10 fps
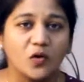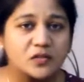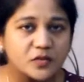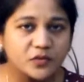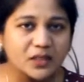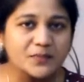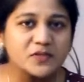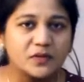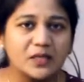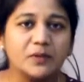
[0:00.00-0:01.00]
loss of
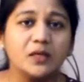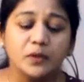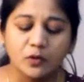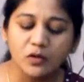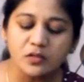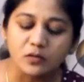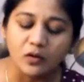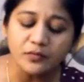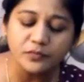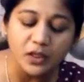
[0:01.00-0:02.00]
crypts will be because
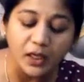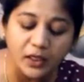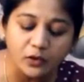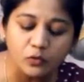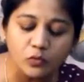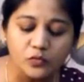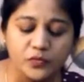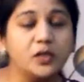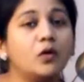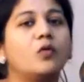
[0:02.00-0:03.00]
of the
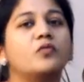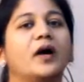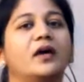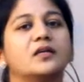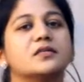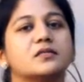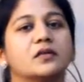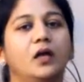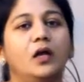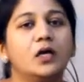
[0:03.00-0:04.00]
atrophy of
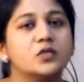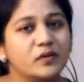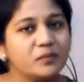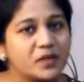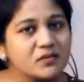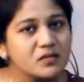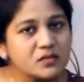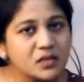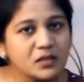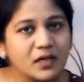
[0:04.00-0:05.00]
iris. So, in
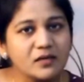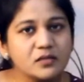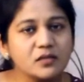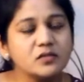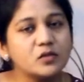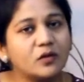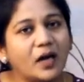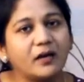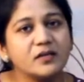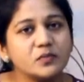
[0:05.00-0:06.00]
persistent cases, your
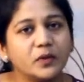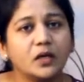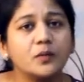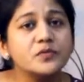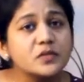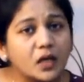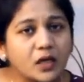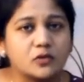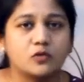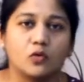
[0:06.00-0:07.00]
iris becomes
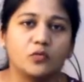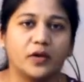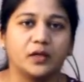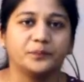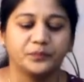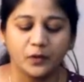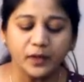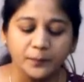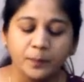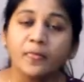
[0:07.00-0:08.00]
atrophic.
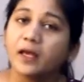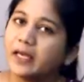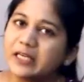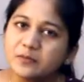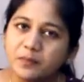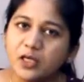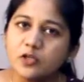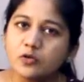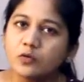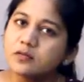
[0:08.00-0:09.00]
Okay. It may
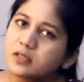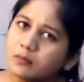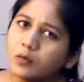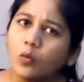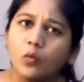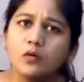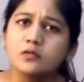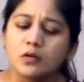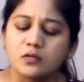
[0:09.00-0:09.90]
show some holes